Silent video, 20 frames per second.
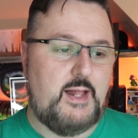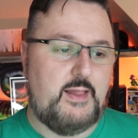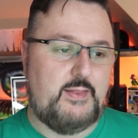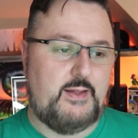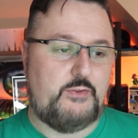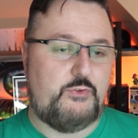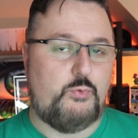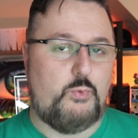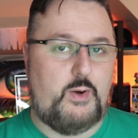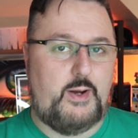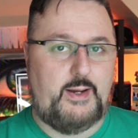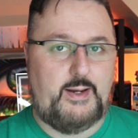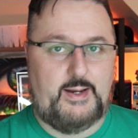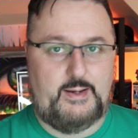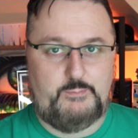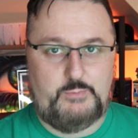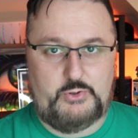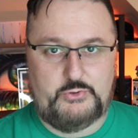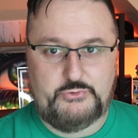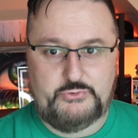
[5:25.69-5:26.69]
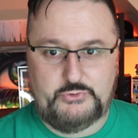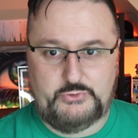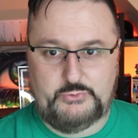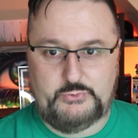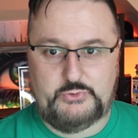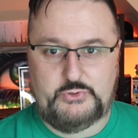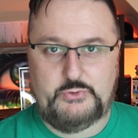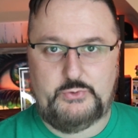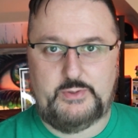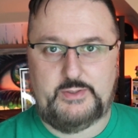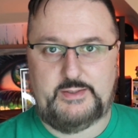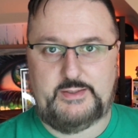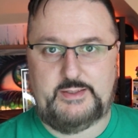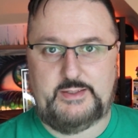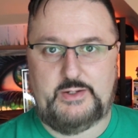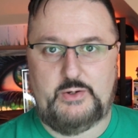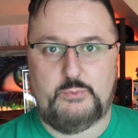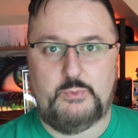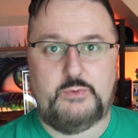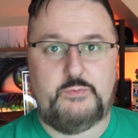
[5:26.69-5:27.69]
That's why I'm also doing
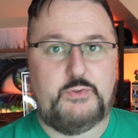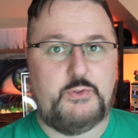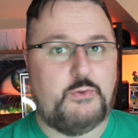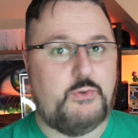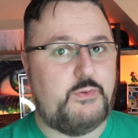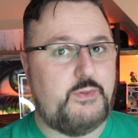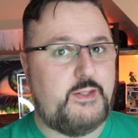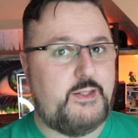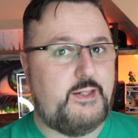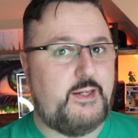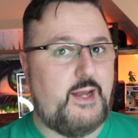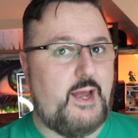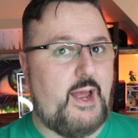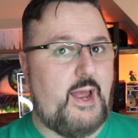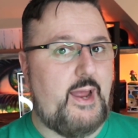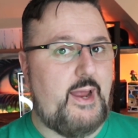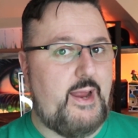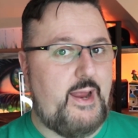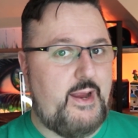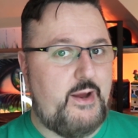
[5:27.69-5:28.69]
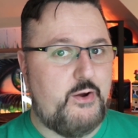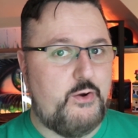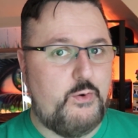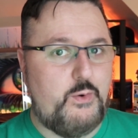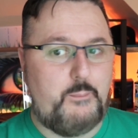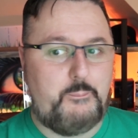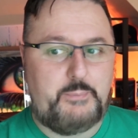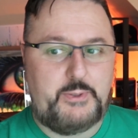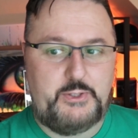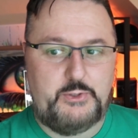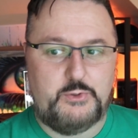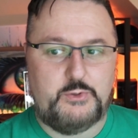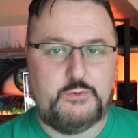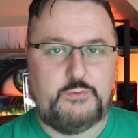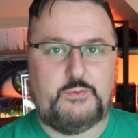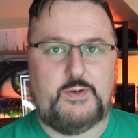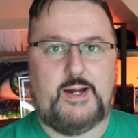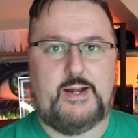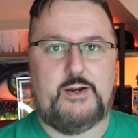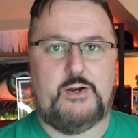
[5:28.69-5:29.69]
the review on the air
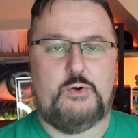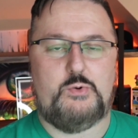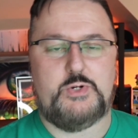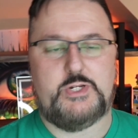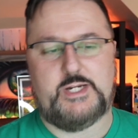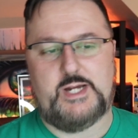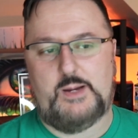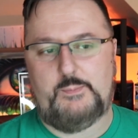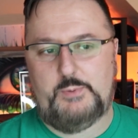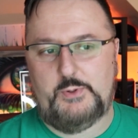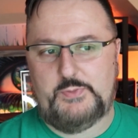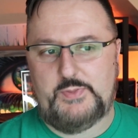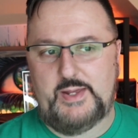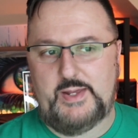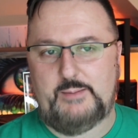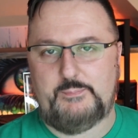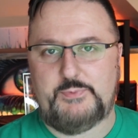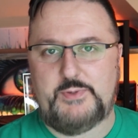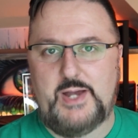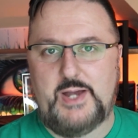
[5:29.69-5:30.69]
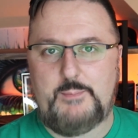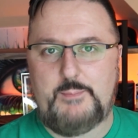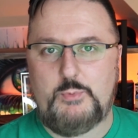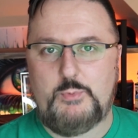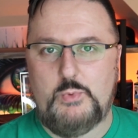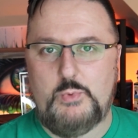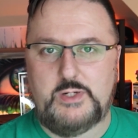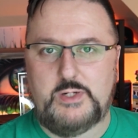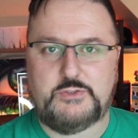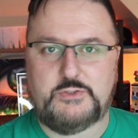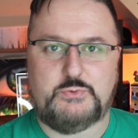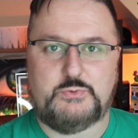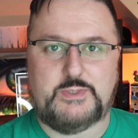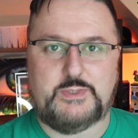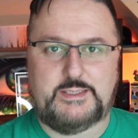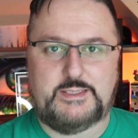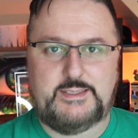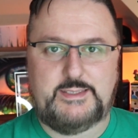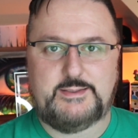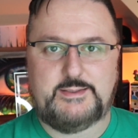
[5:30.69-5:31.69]
purifier, which I'll put that up top when it's
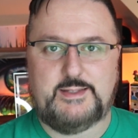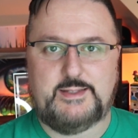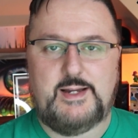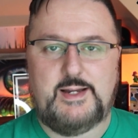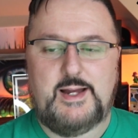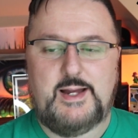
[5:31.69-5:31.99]
released.